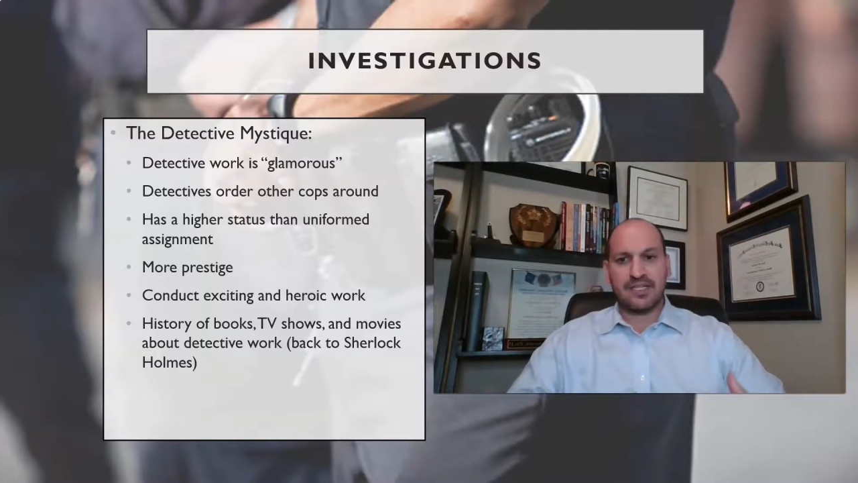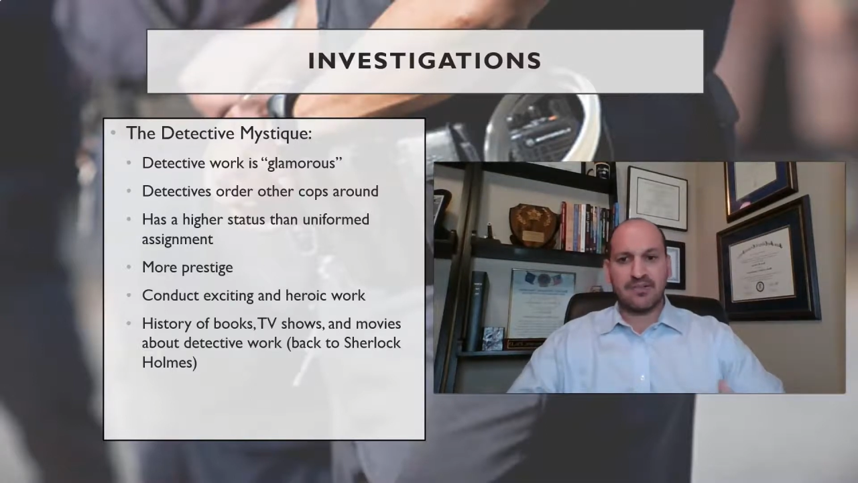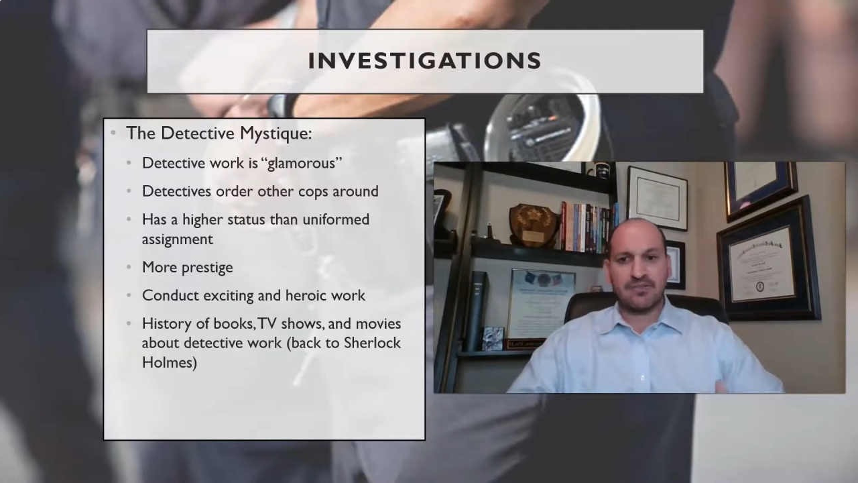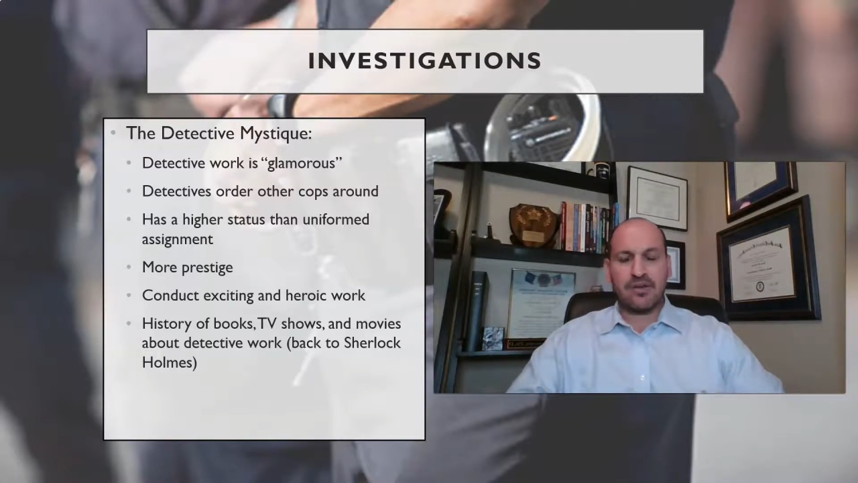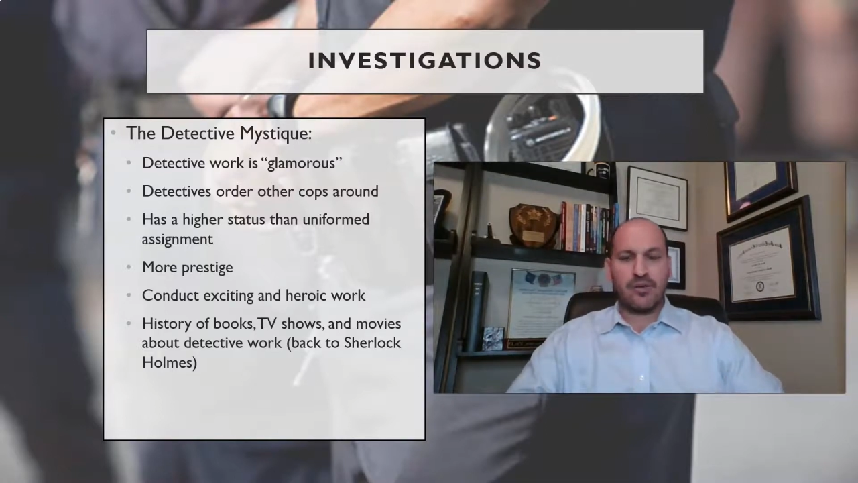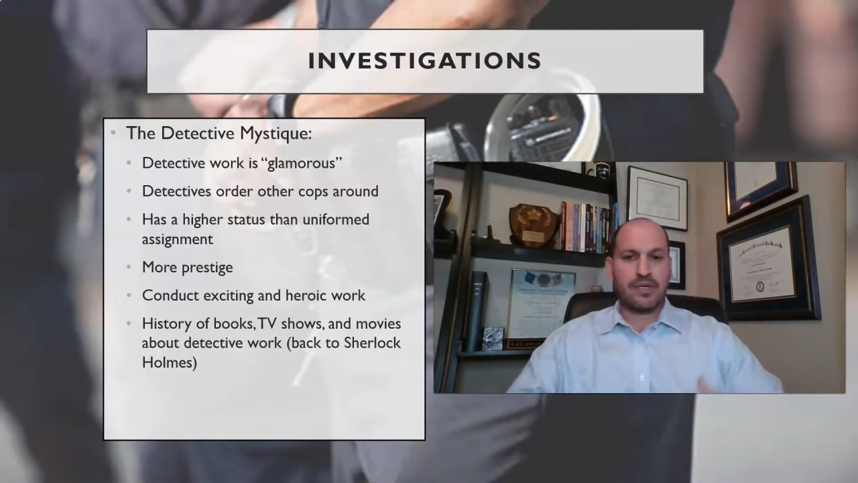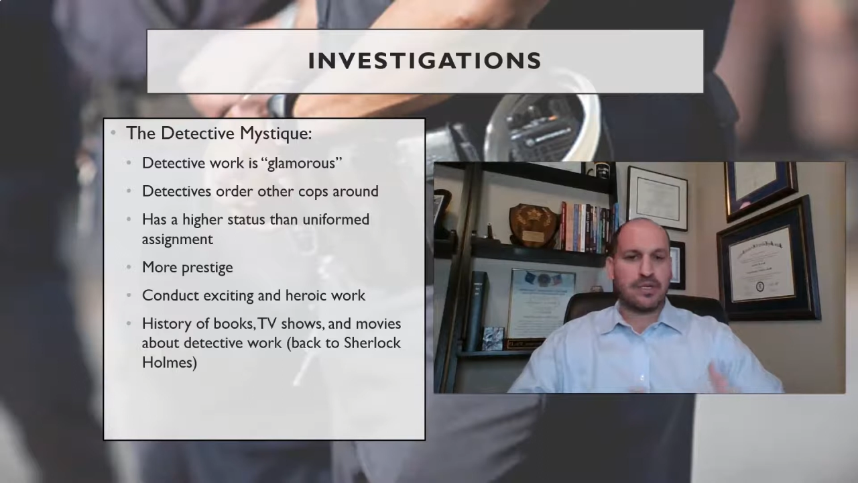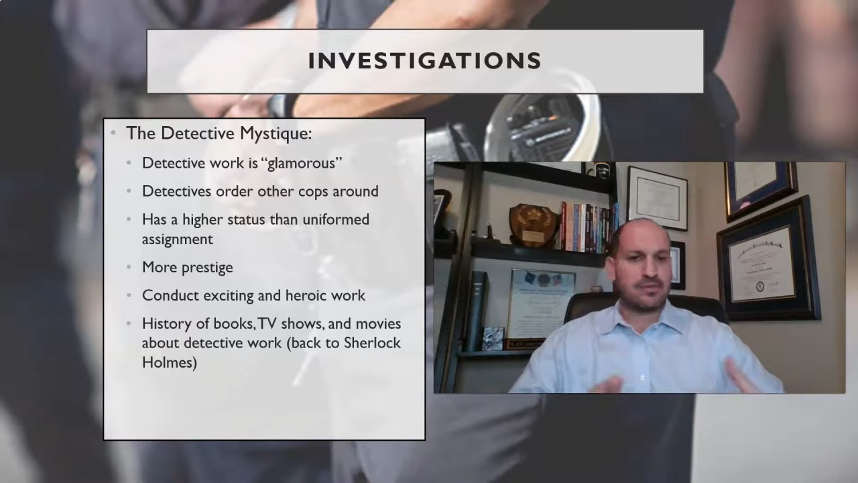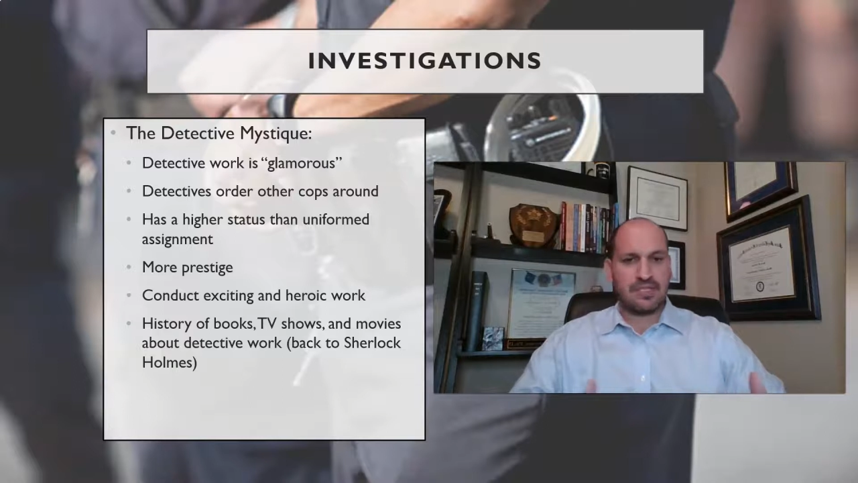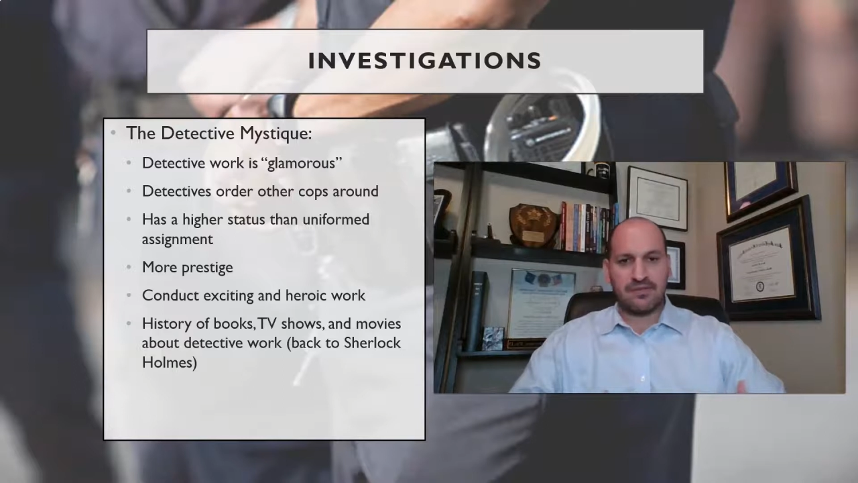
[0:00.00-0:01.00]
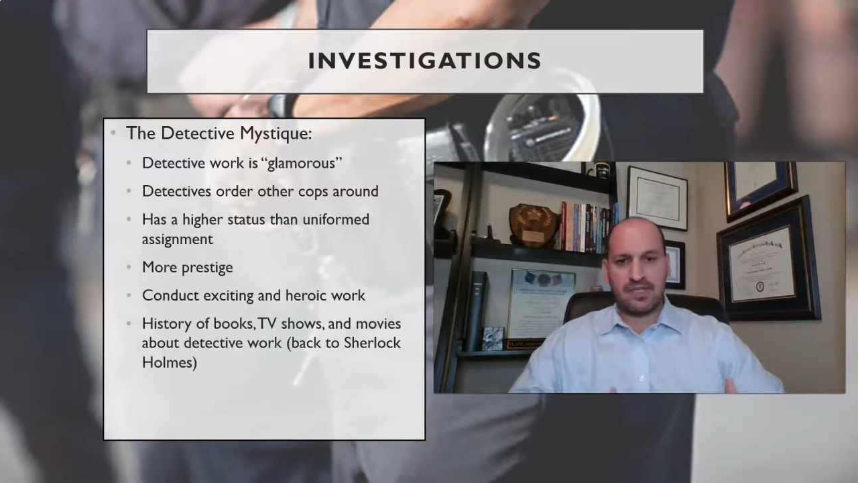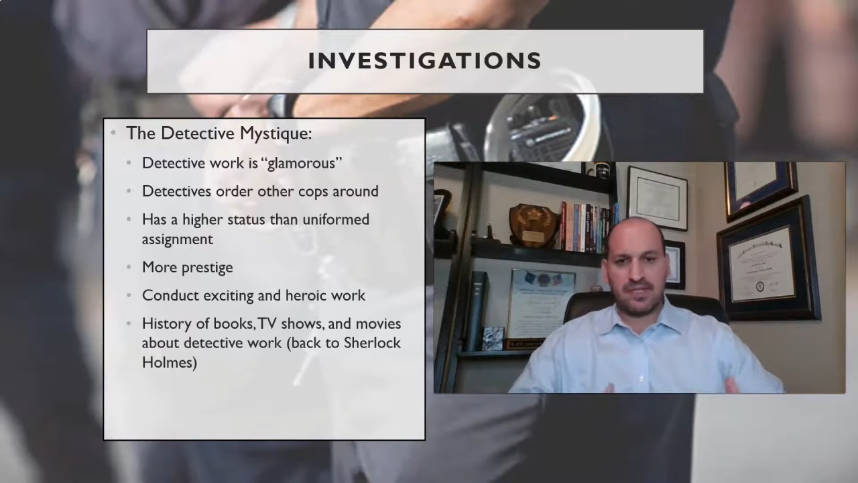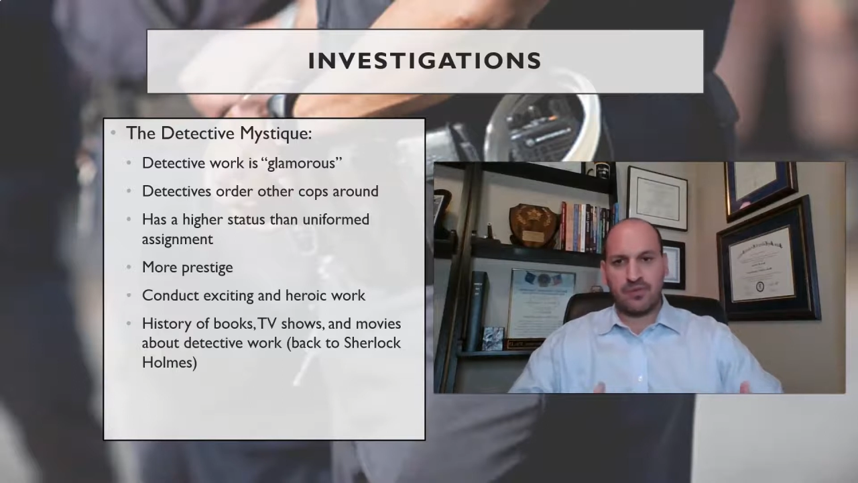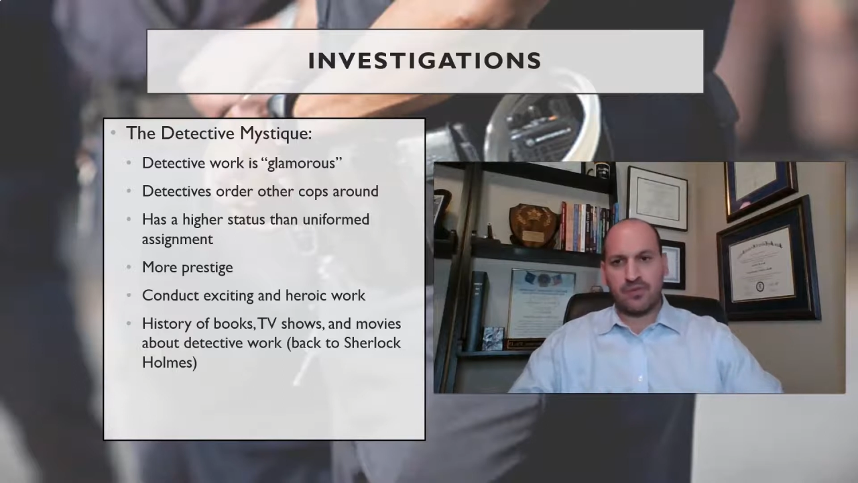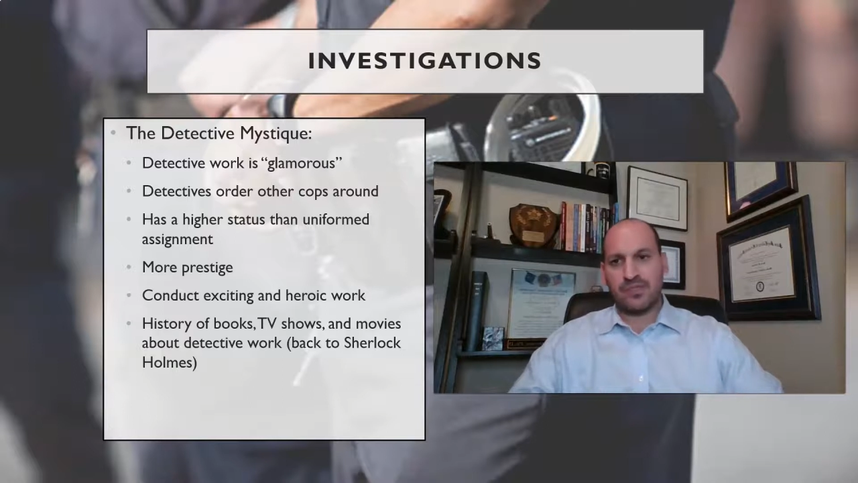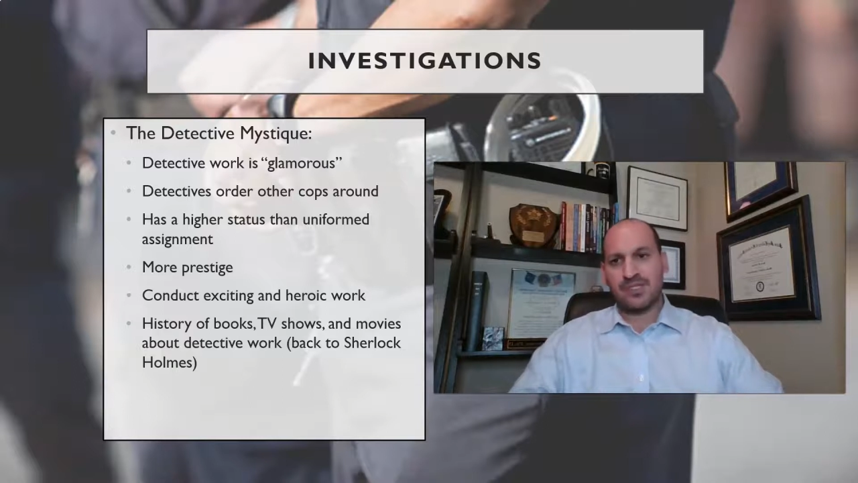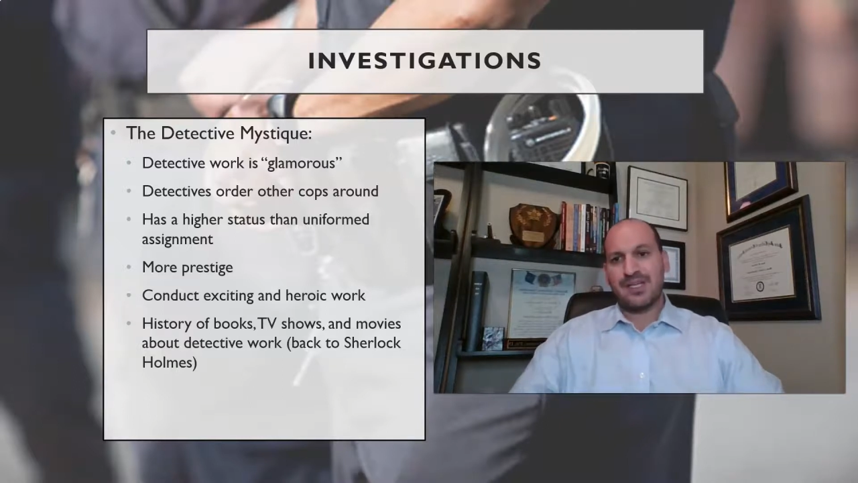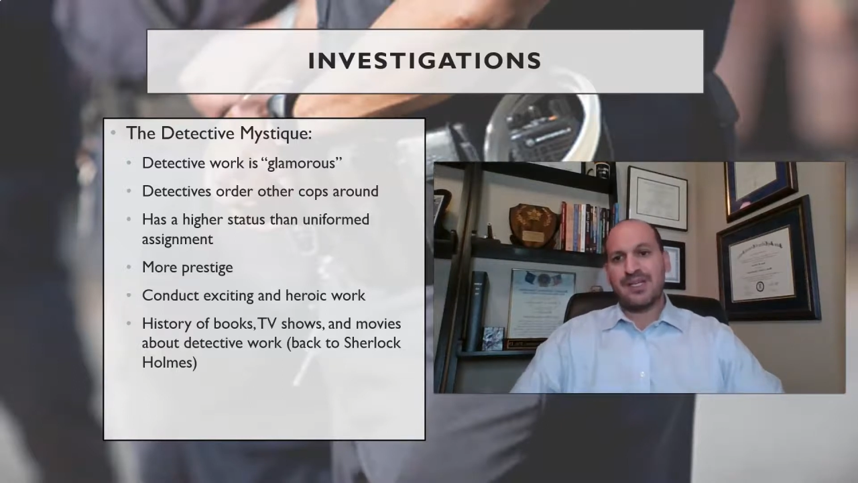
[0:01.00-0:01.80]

heroic, TV, movies.